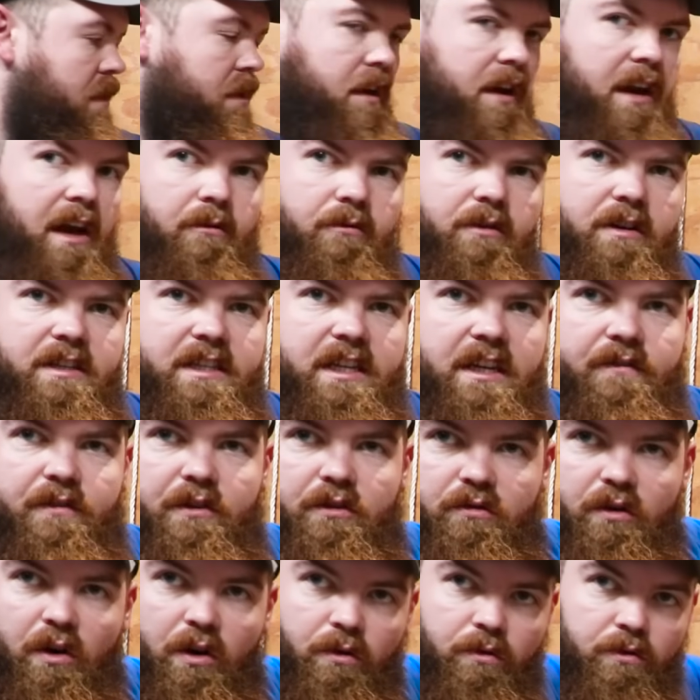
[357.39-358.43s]
All right, I wanna see if
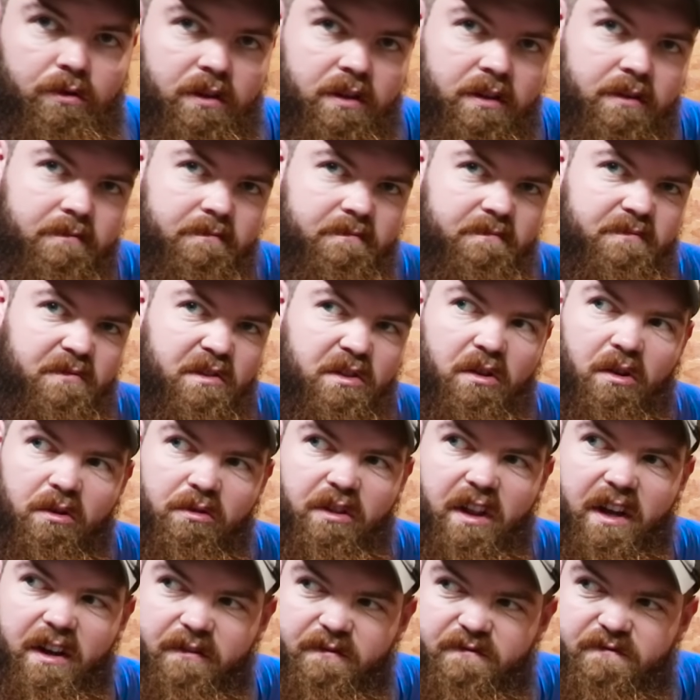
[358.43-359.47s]
it'll hold hold
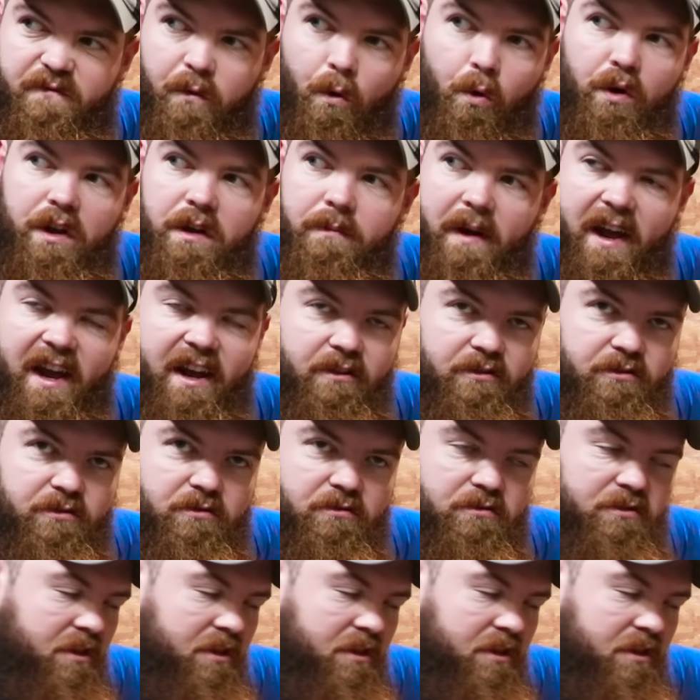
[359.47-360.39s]
like forty pounds or